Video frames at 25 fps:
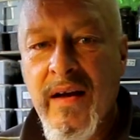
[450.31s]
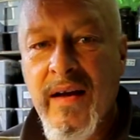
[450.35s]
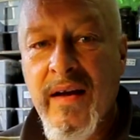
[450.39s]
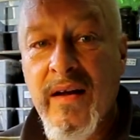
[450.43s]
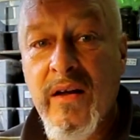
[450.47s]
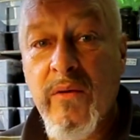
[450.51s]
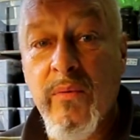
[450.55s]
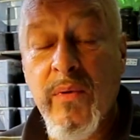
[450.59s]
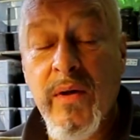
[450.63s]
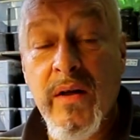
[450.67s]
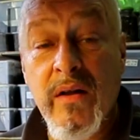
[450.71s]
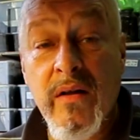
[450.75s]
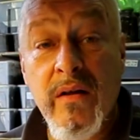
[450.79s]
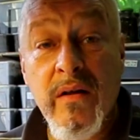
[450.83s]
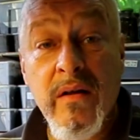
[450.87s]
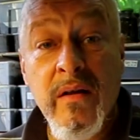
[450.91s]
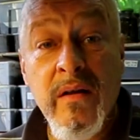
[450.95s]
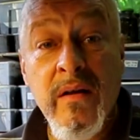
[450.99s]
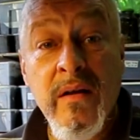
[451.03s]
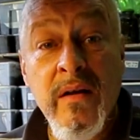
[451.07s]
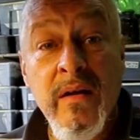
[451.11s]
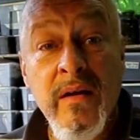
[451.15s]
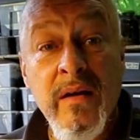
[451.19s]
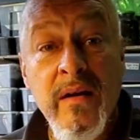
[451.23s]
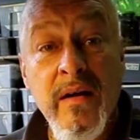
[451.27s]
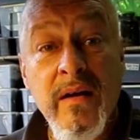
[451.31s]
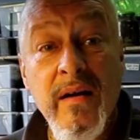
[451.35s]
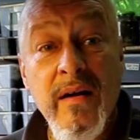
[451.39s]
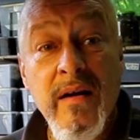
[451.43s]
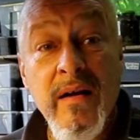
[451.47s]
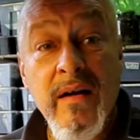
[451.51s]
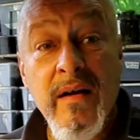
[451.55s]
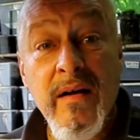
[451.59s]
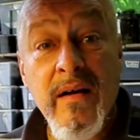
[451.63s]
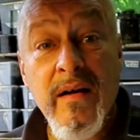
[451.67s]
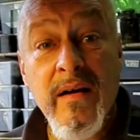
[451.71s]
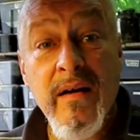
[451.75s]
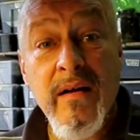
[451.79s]
it will
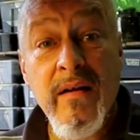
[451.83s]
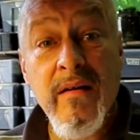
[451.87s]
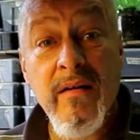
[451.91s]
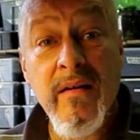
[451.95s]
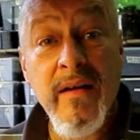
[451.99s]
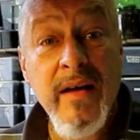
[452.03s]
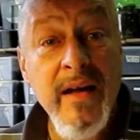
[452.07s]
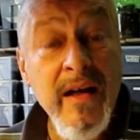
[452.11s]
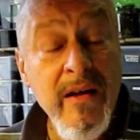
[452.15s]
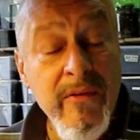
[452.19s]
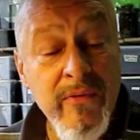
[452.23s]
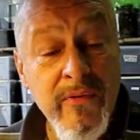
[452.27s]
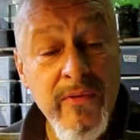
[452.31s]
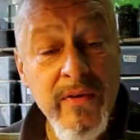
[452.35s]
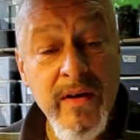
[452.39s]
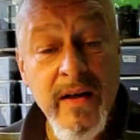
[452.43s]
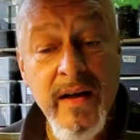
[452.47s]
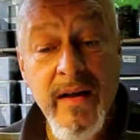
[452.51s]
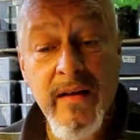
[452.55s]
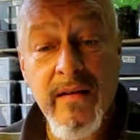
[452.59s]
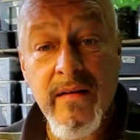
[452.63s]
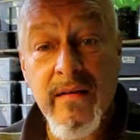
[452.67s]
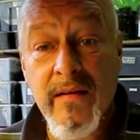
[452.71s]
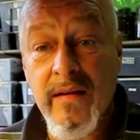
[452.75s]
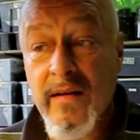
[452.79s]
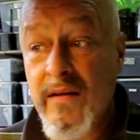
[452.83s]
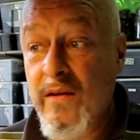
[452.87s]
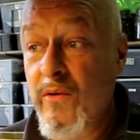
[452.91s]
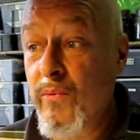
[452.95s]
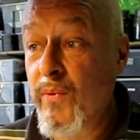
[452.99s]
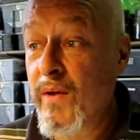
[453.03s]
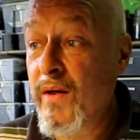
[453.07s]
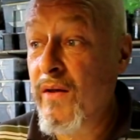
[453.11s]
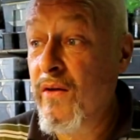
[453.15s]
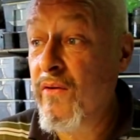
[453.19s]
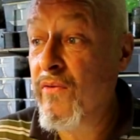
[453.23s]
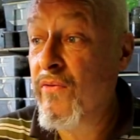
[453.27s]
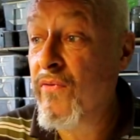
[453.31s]
uh, live and it
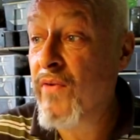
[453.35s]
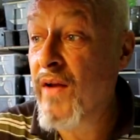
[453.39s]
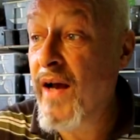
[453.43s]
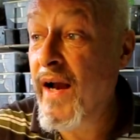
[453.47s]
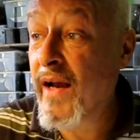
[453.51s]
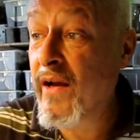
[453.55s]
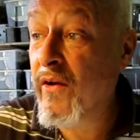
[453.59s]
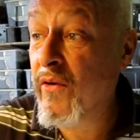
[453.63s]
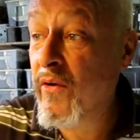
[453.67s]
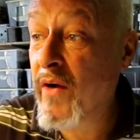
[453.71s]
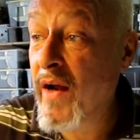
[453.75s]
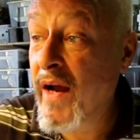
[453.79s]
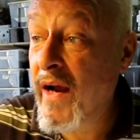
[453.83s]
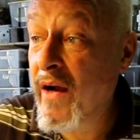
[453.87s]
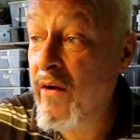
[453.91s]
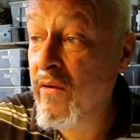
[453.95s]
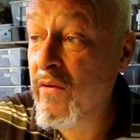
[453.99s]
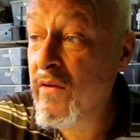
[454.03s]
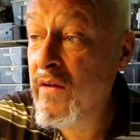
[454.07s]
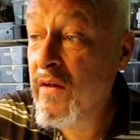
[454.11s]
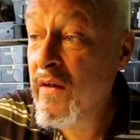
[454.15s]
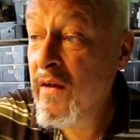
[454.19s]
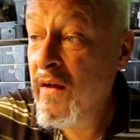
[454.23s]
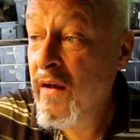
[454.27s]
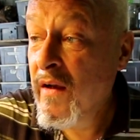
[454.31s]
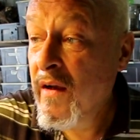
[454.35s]
will fly around.